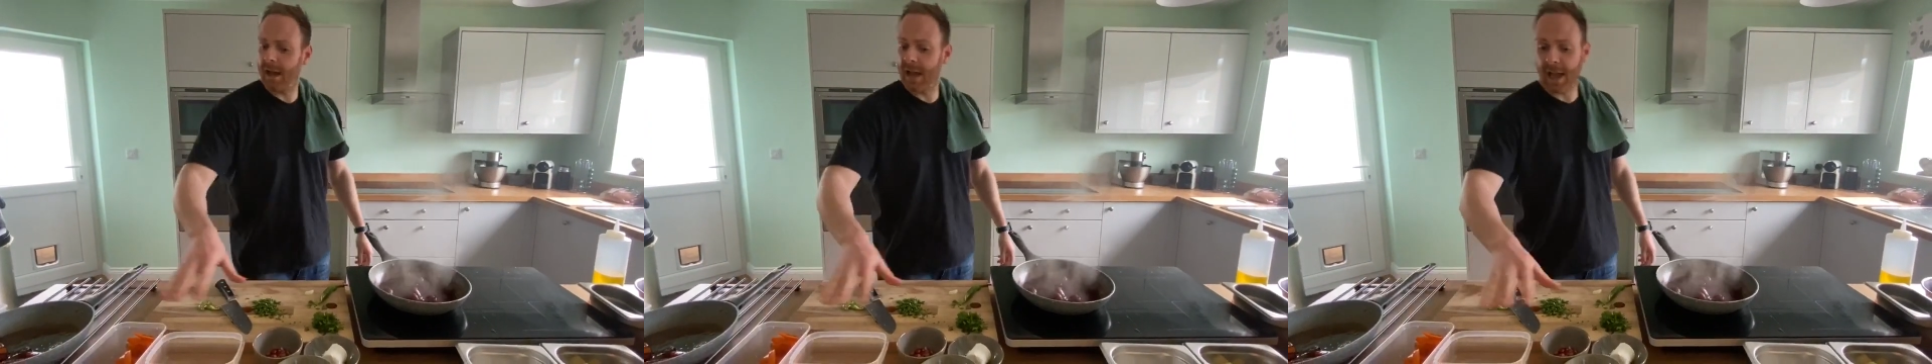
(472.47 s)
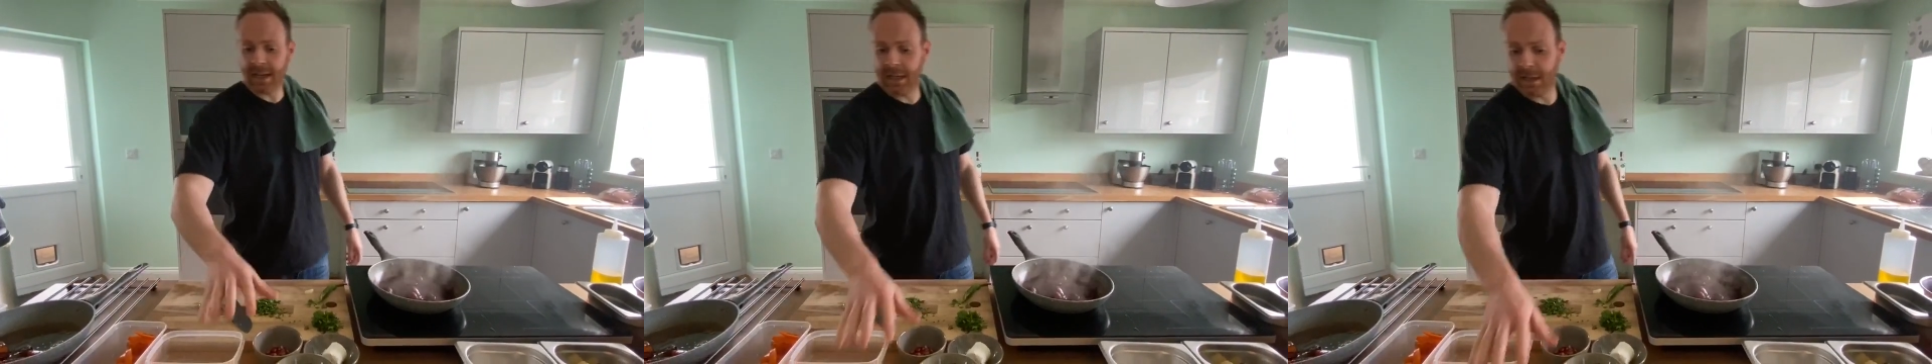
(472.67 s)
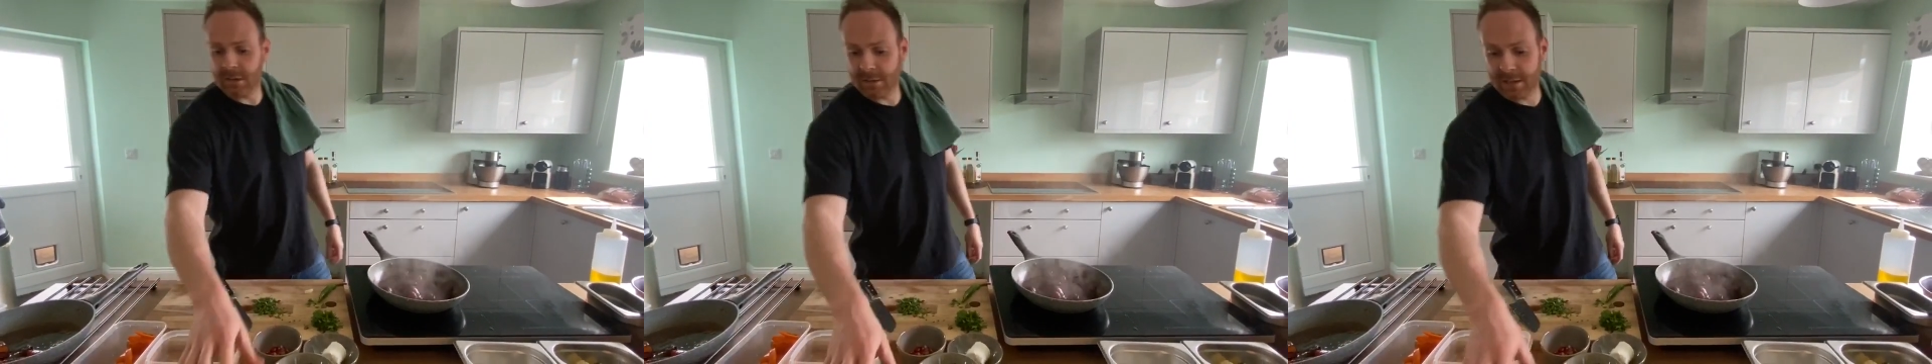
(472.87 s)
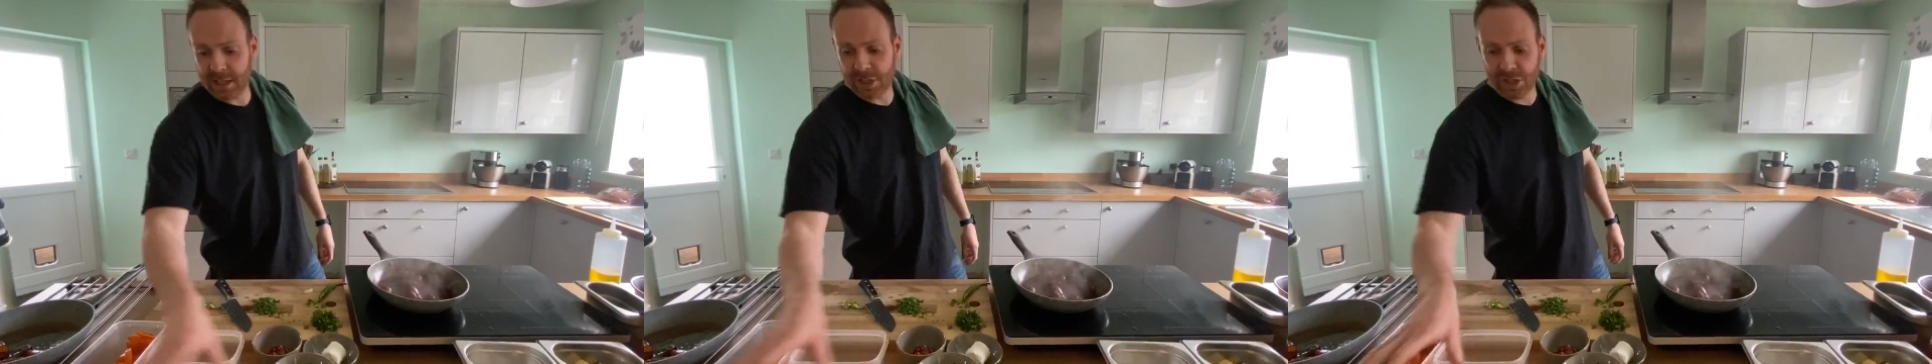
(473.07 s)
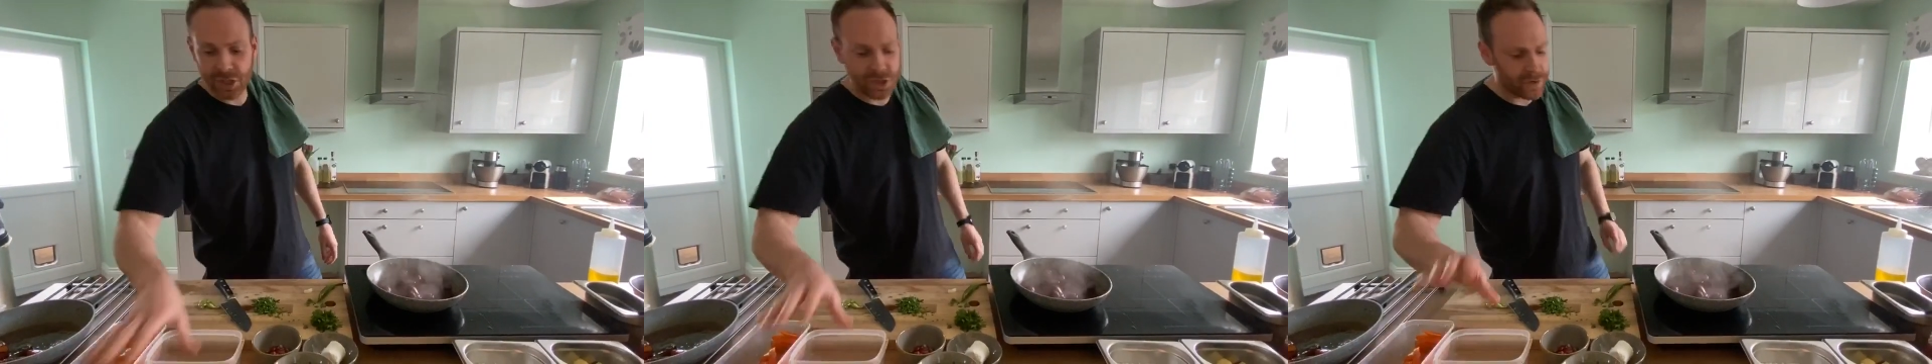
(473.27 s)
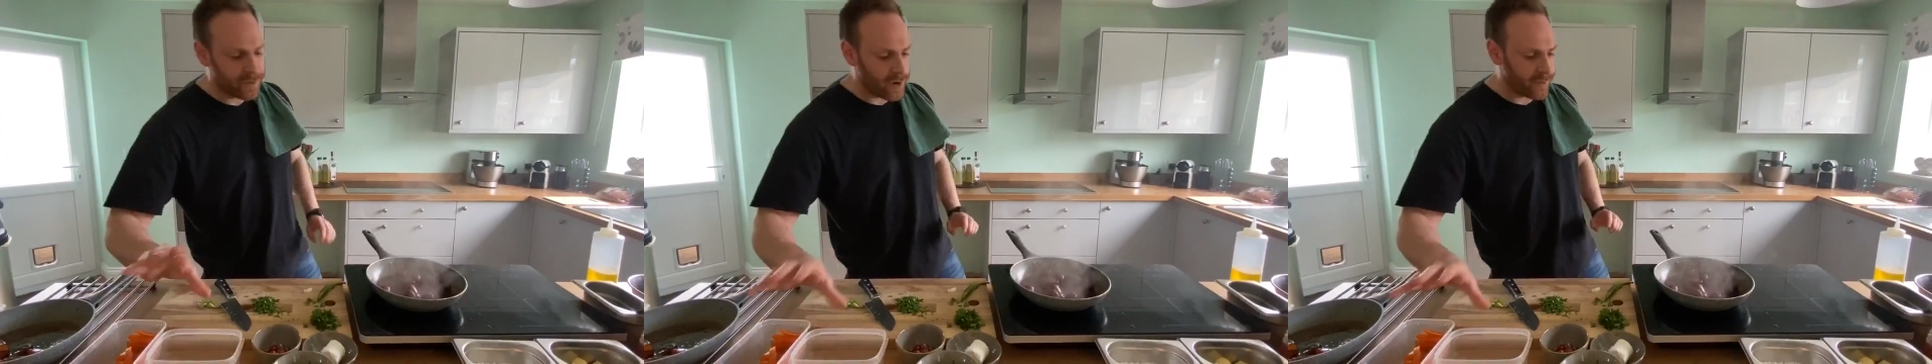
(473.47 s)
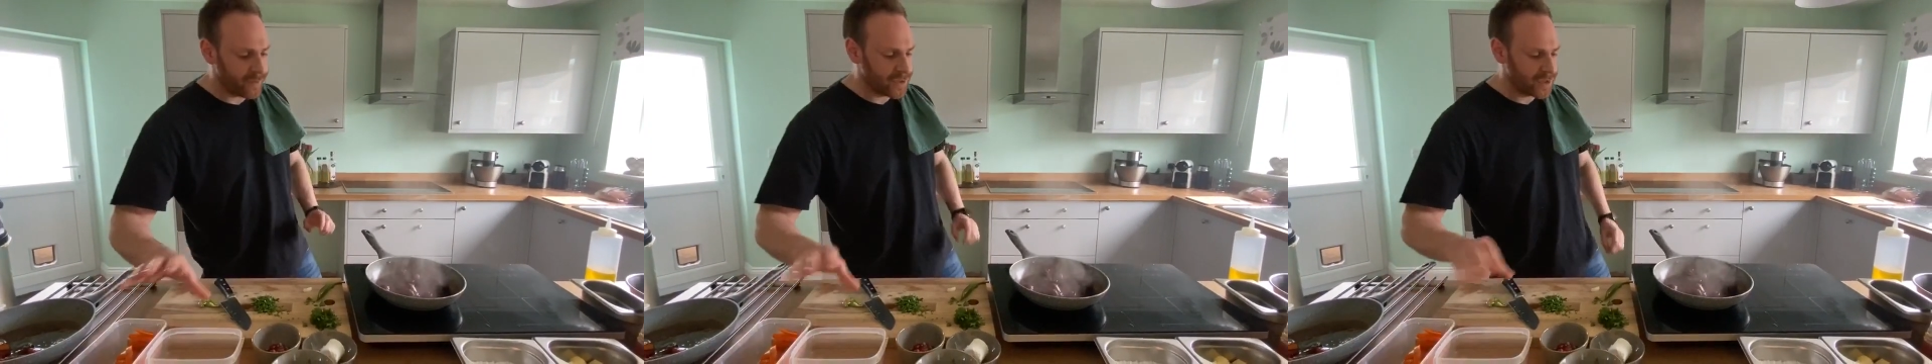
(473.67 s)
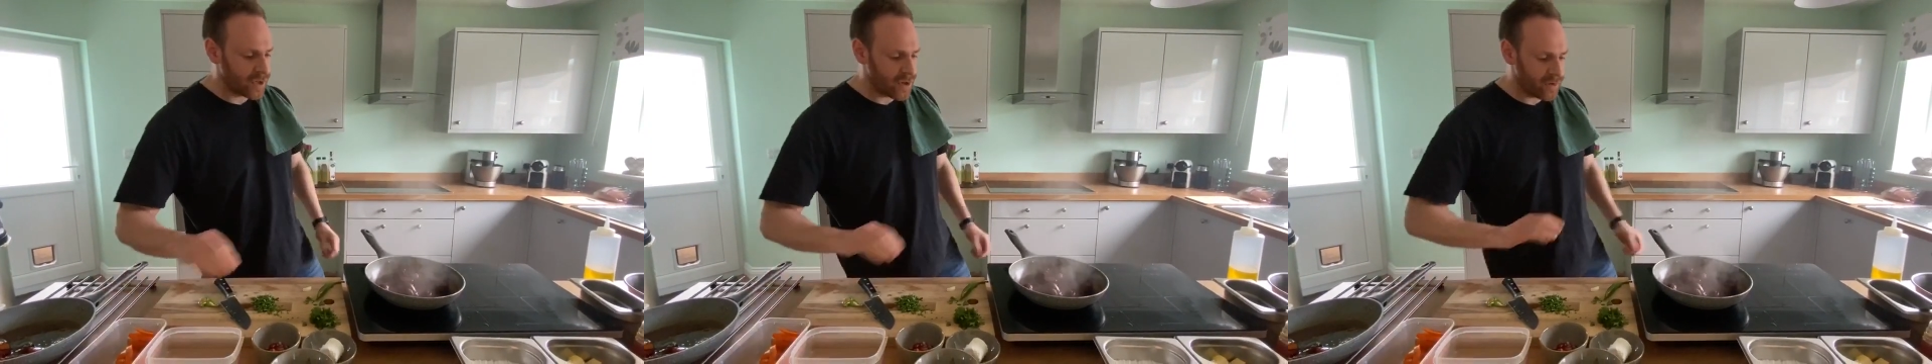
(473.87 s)
any little dishes you've got for
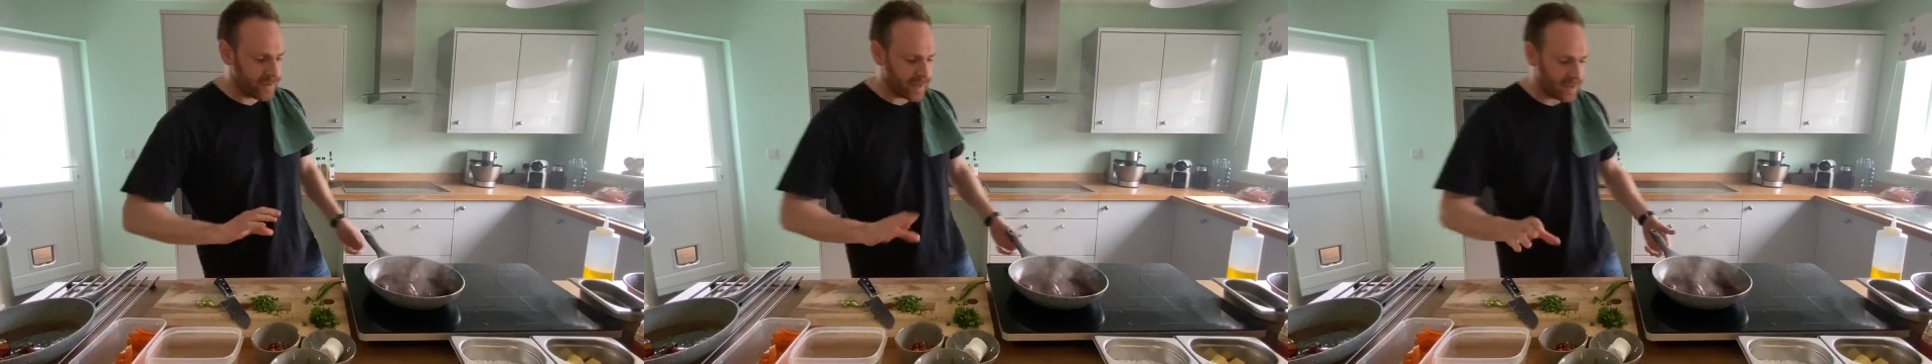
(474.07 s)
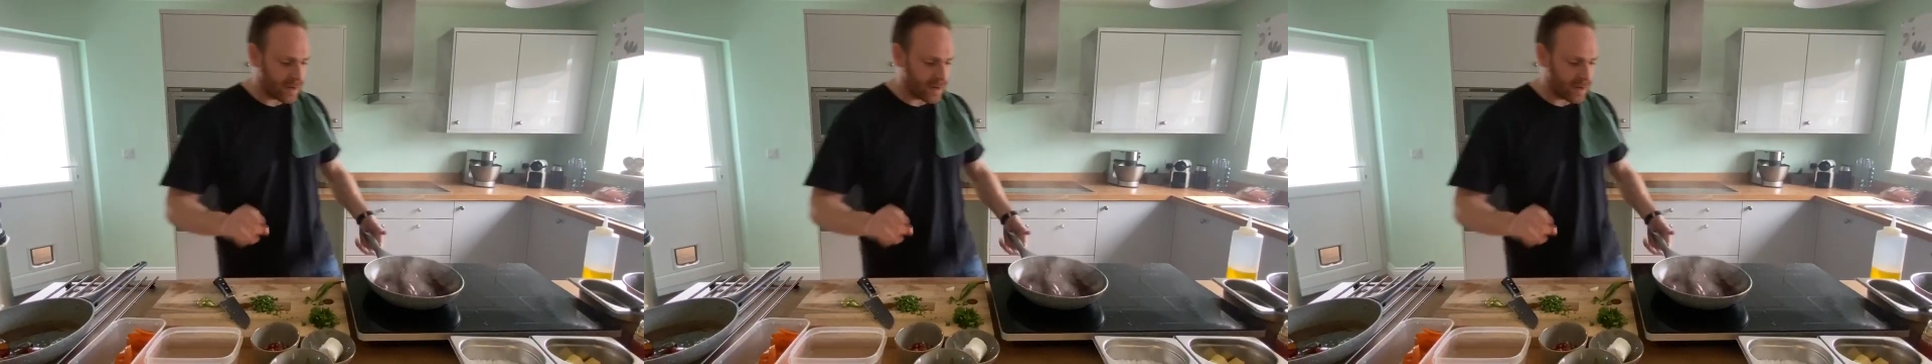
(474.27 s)
serving